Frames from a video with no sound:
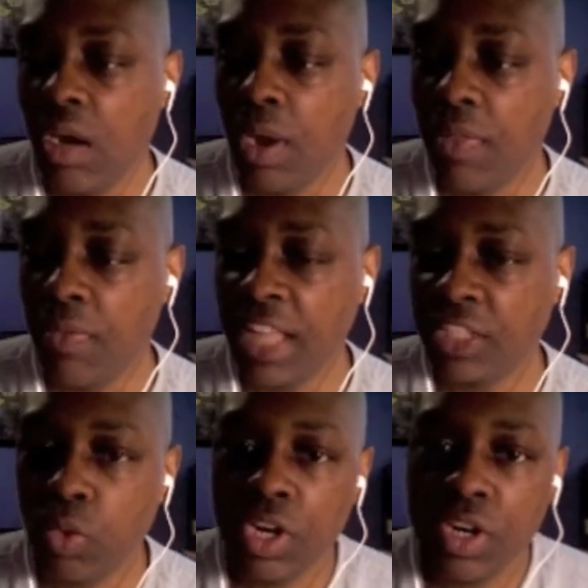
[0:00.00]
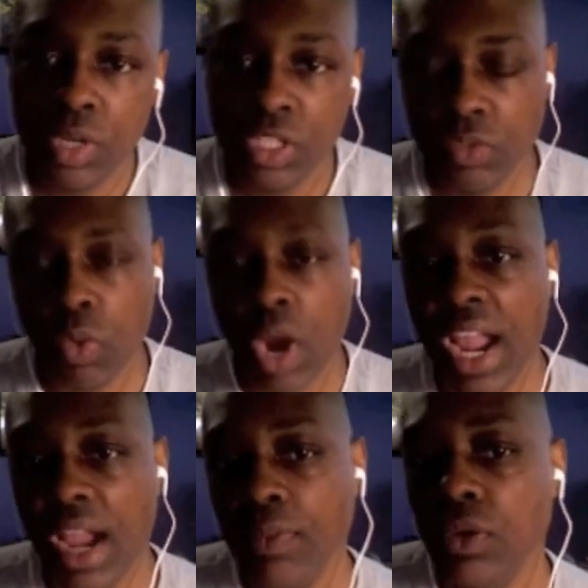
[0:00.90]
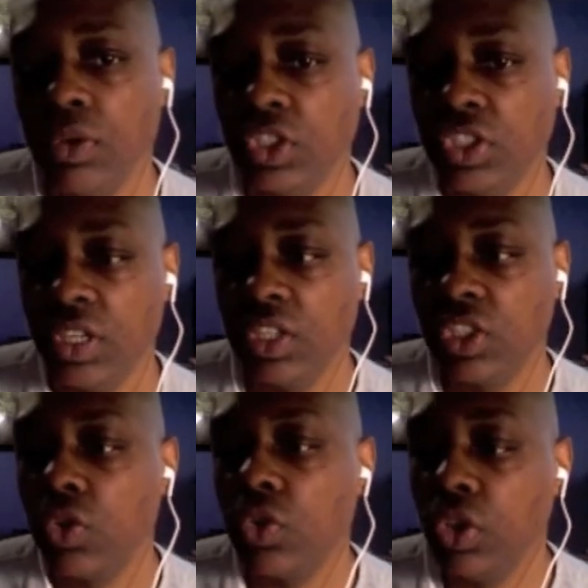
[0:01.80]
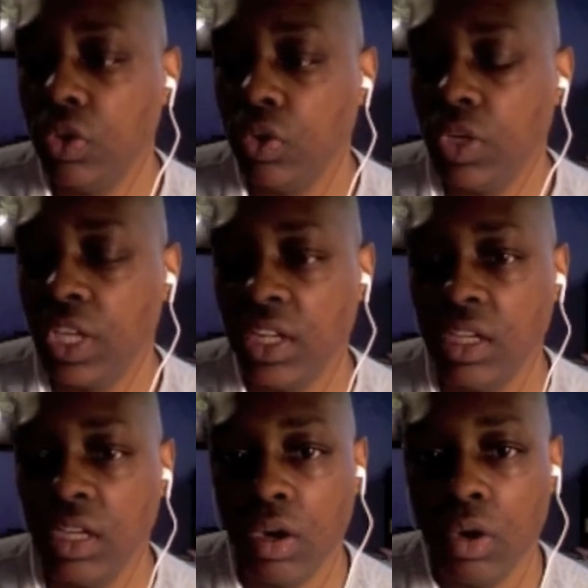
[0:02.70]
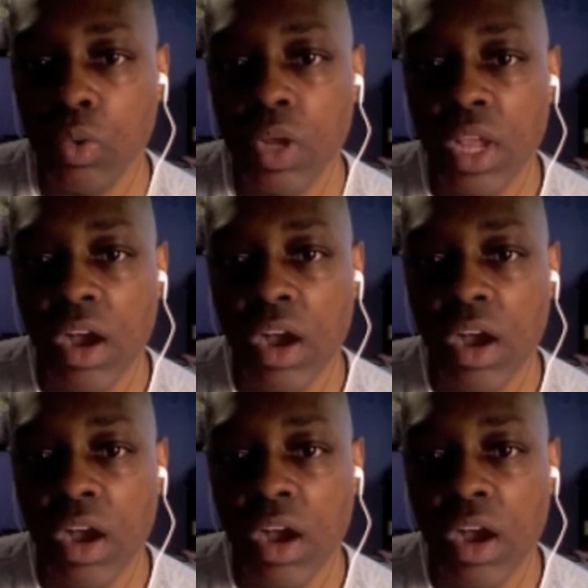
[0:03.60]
But that's one of the reasons why I'm doing this series, so you can know